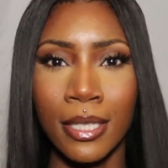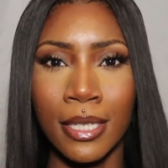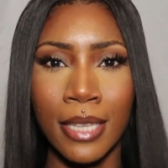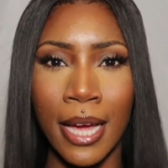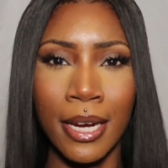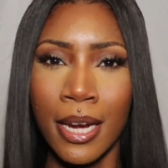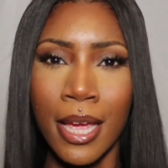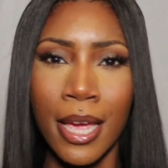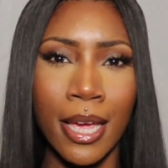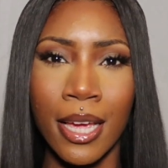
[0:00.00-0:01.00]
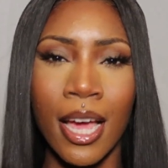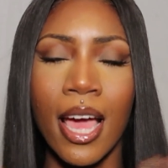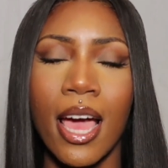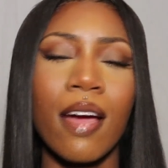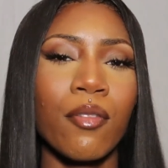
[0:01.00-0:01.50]
is a technique.
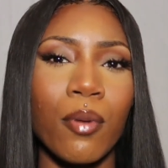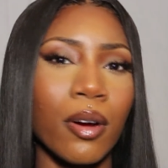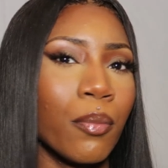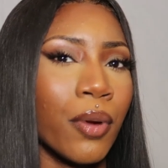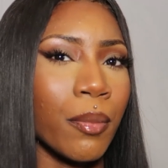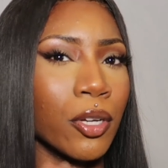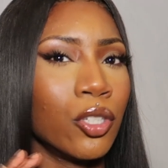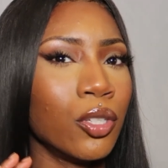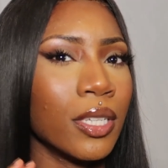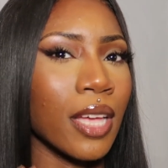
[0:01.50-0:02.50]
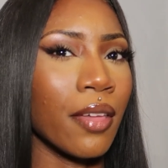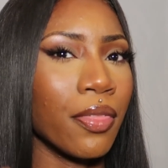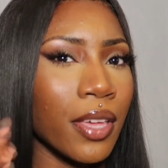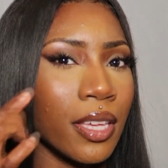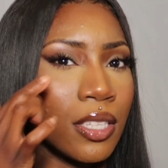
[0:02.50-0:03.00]
Everyone can pretty much do this. I
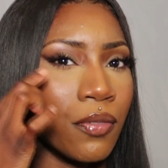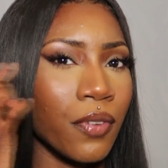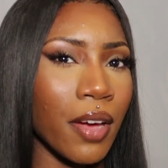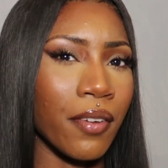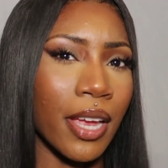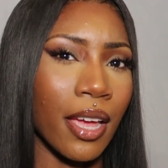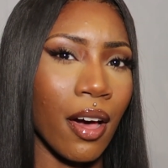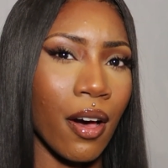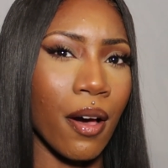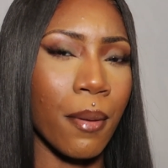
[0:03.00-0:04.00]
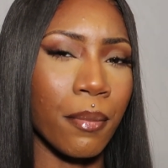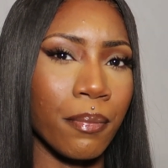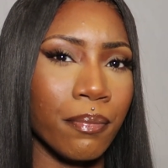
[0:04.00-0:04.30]
think it's very I